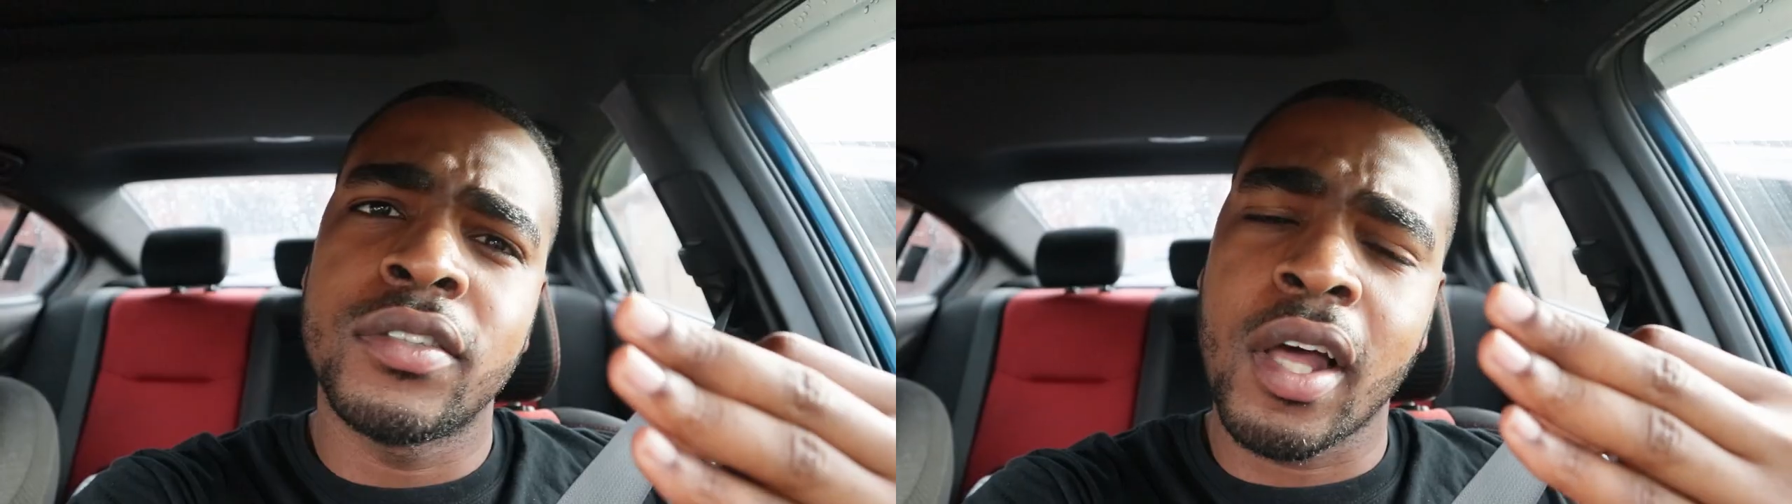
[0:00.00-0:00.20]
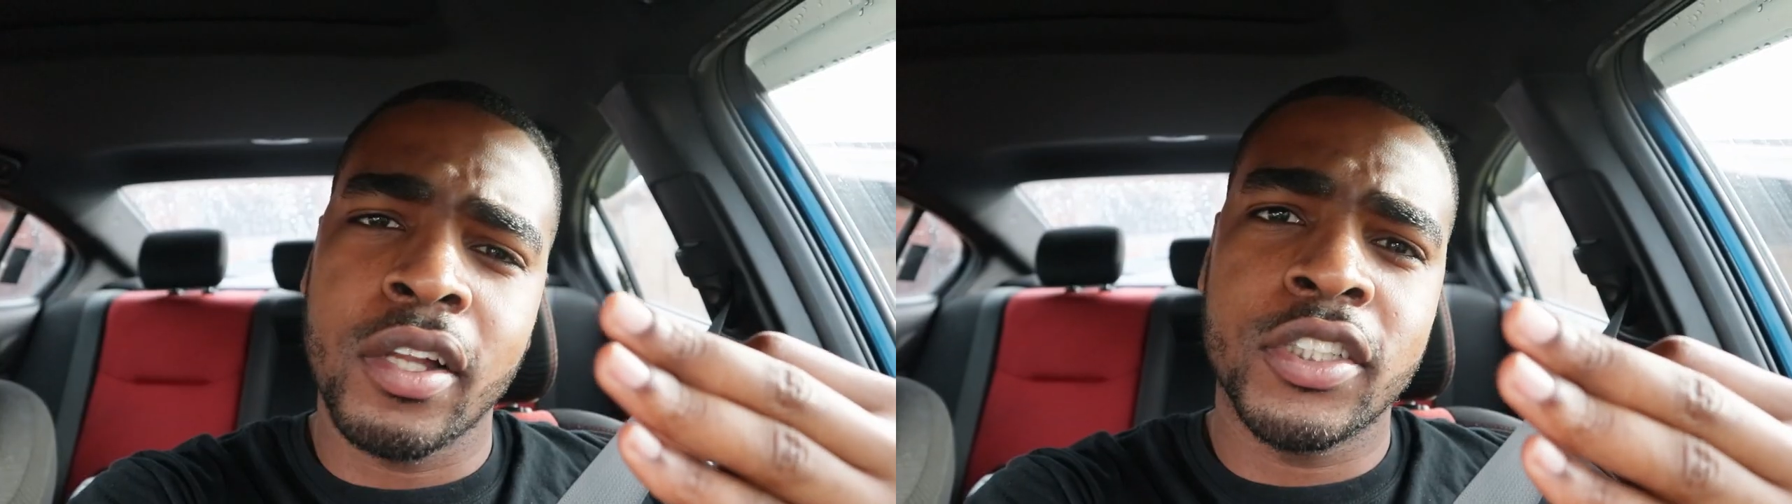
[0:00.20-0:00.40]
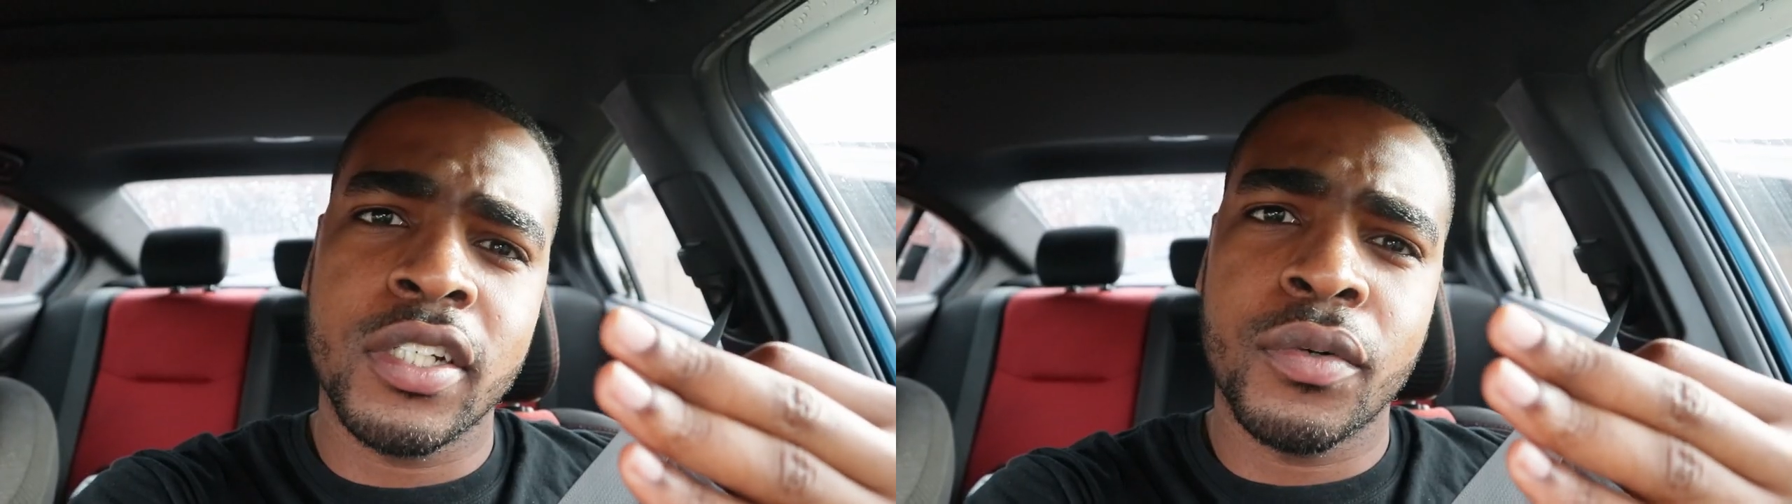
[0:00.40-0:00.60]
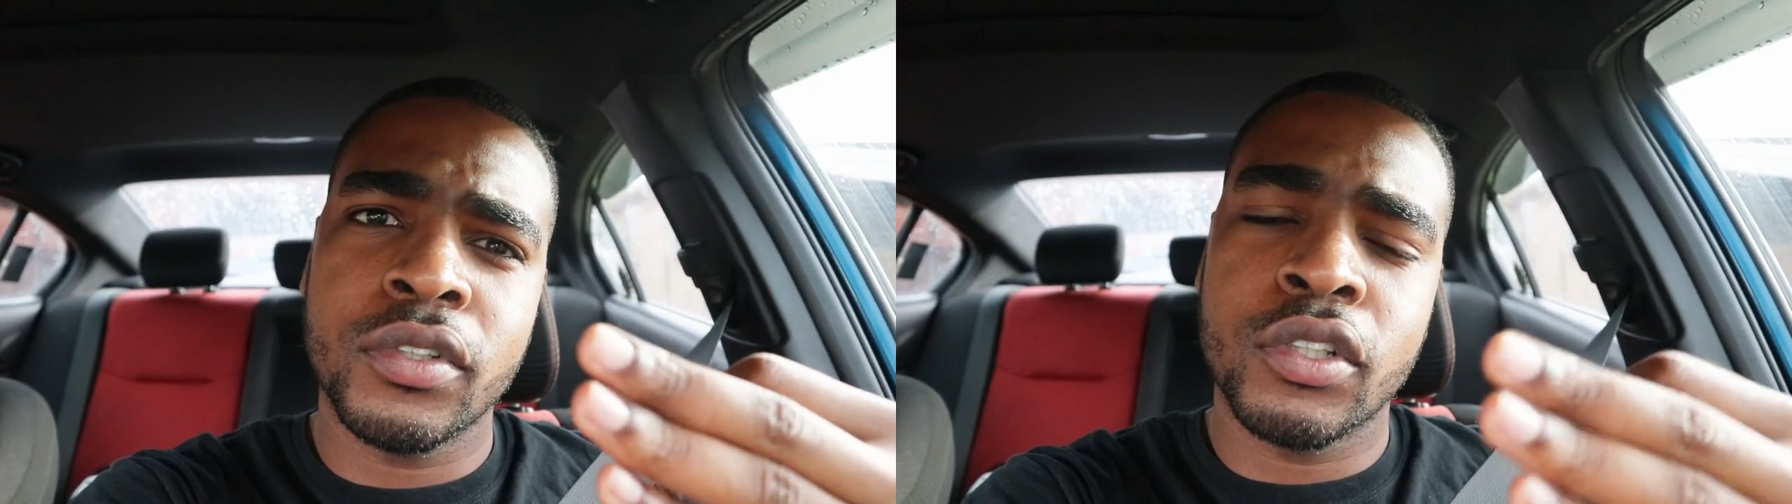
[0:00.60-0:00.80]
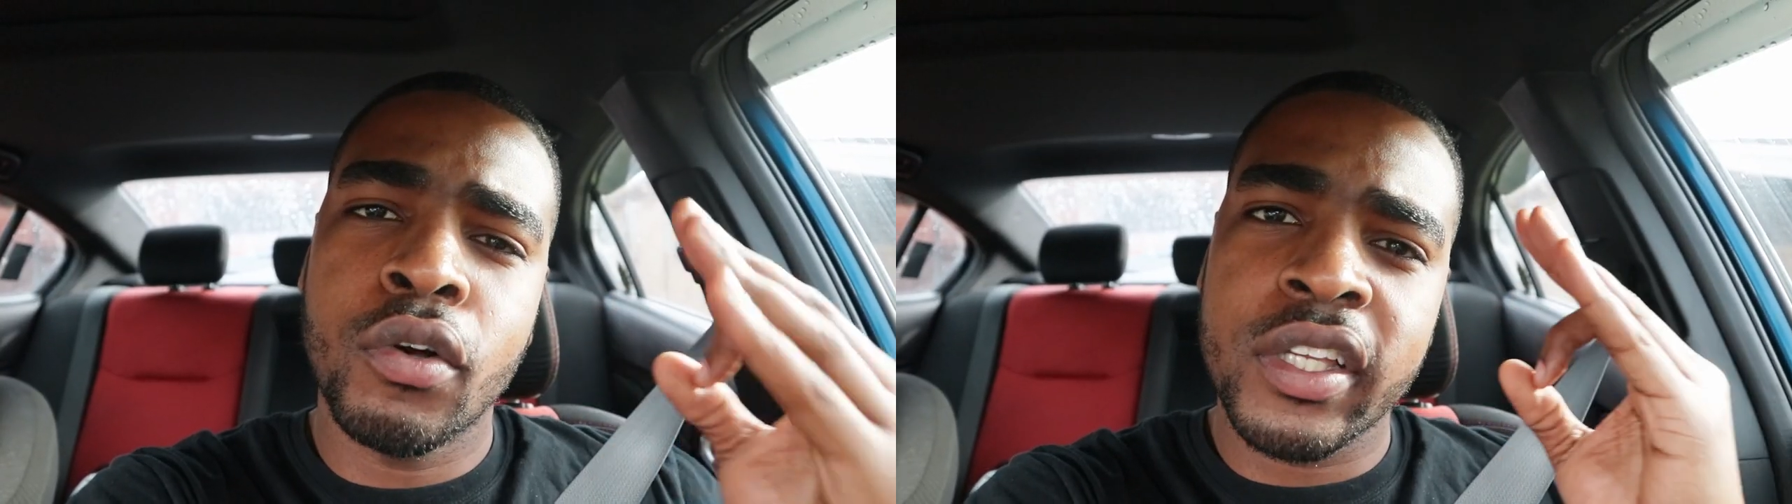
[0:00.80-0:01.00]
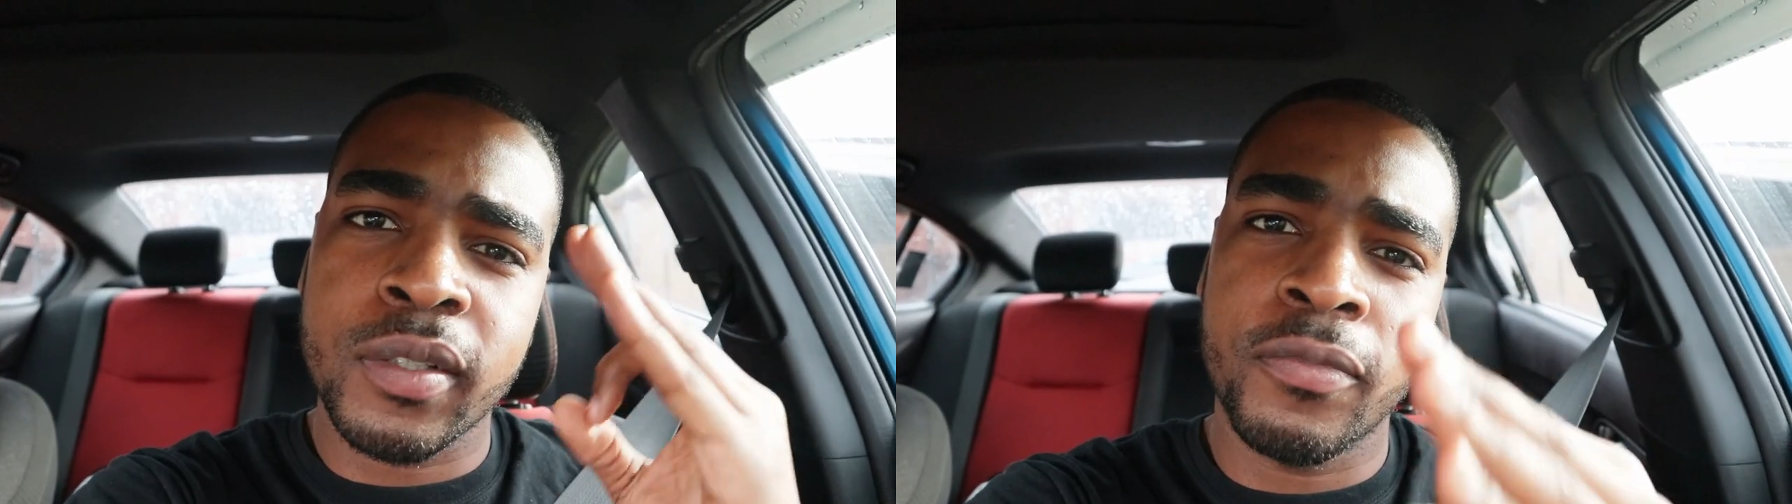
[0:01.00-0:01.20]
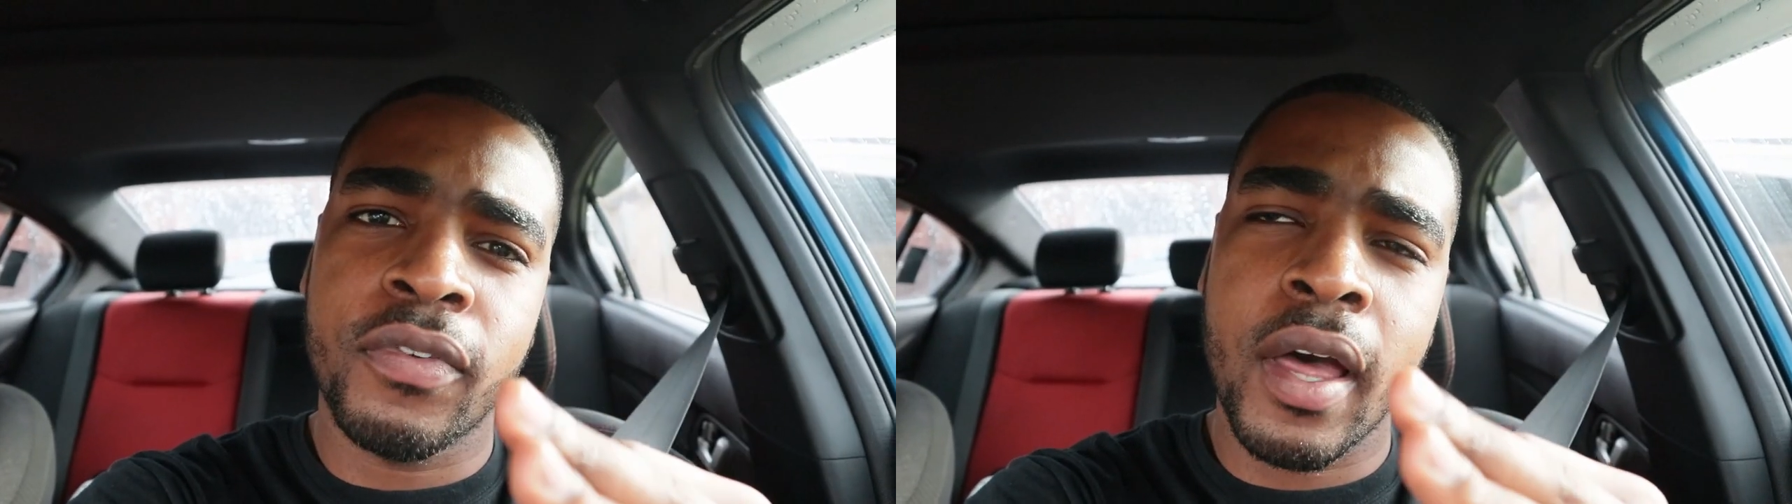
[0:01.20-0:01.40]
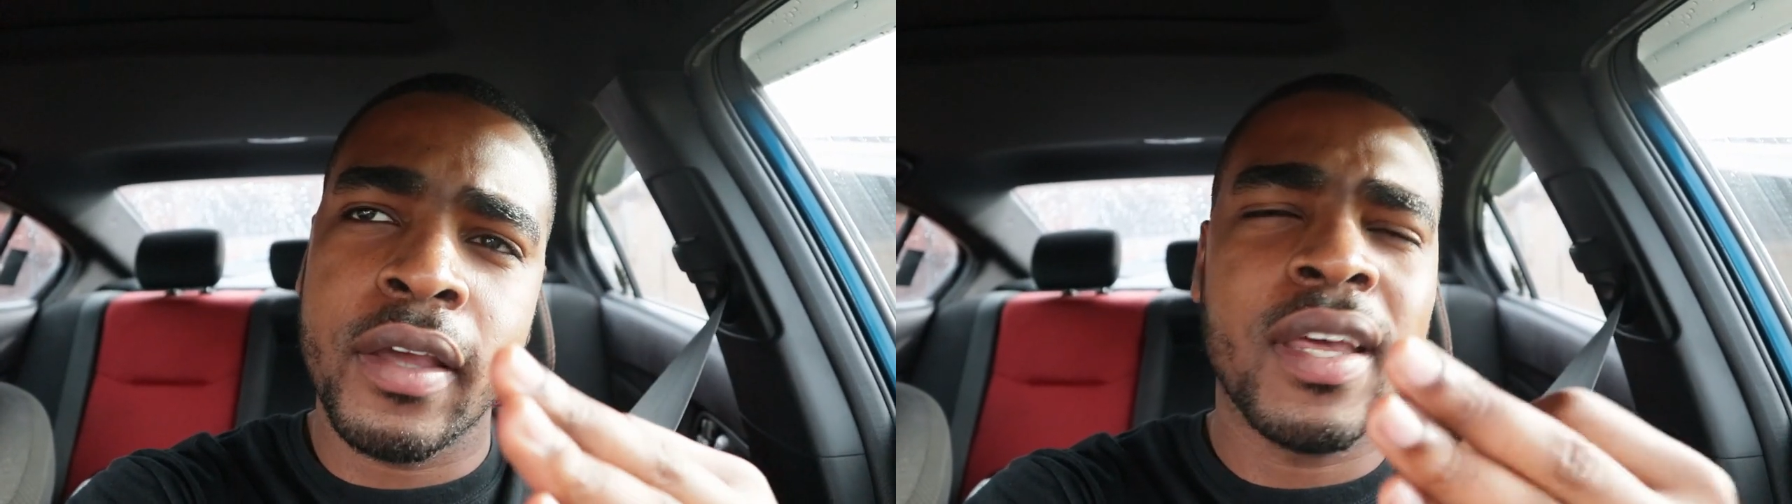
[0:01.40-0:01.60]
Dollar General to go get some
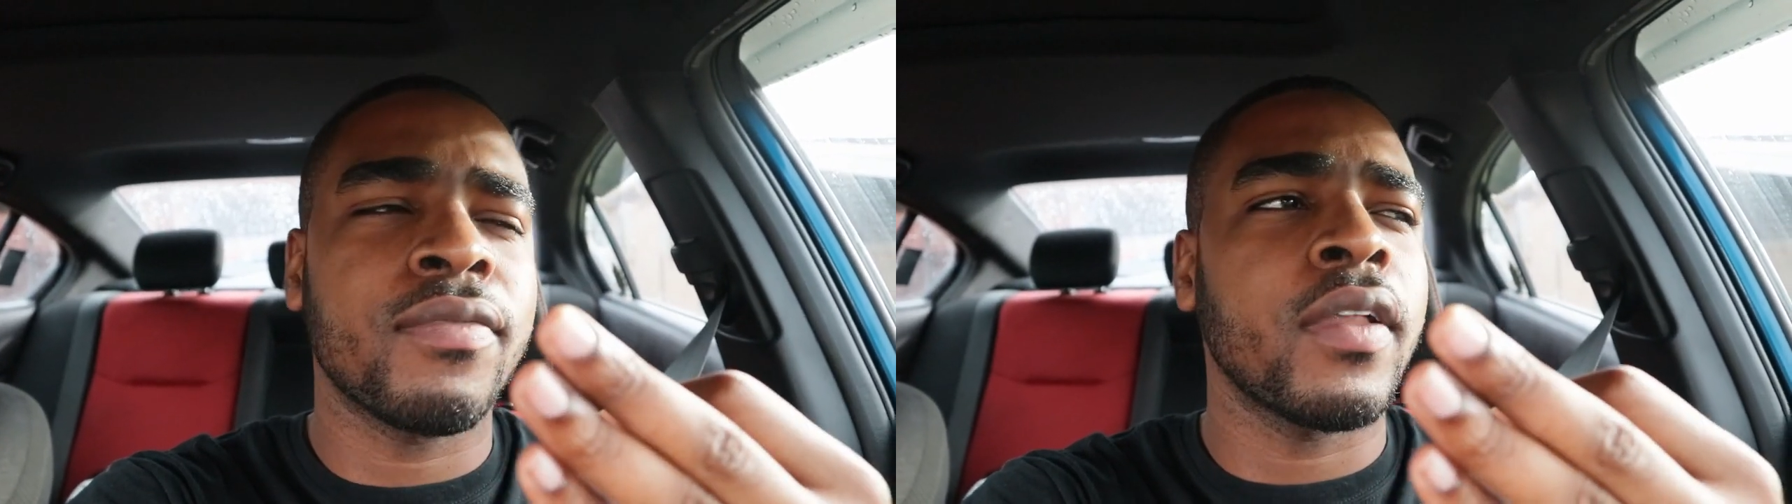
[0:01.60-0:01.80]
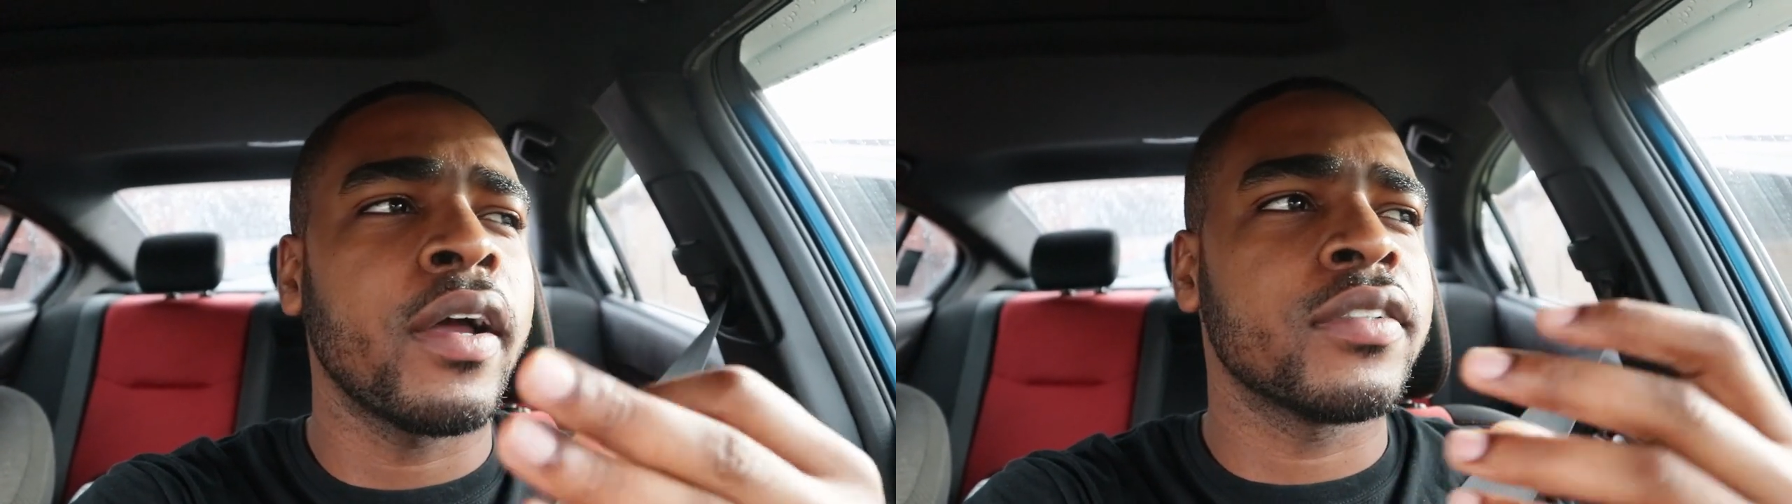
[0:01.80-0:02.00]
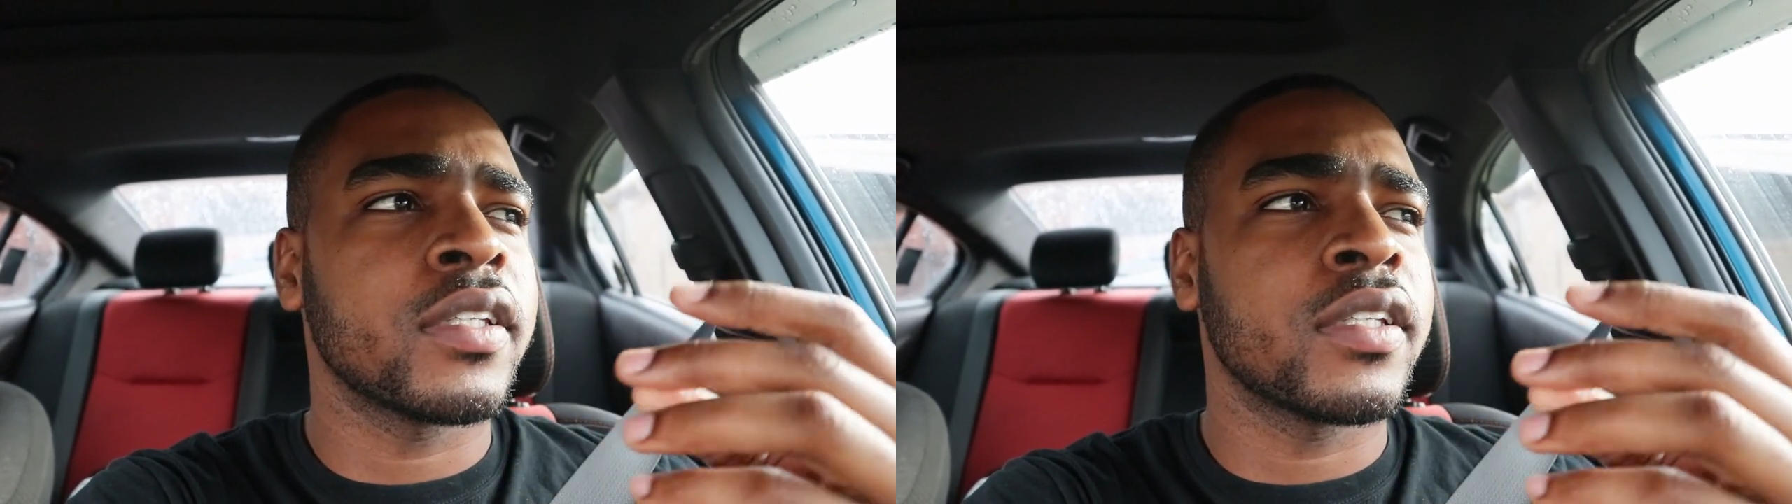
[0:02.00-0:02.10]
flyers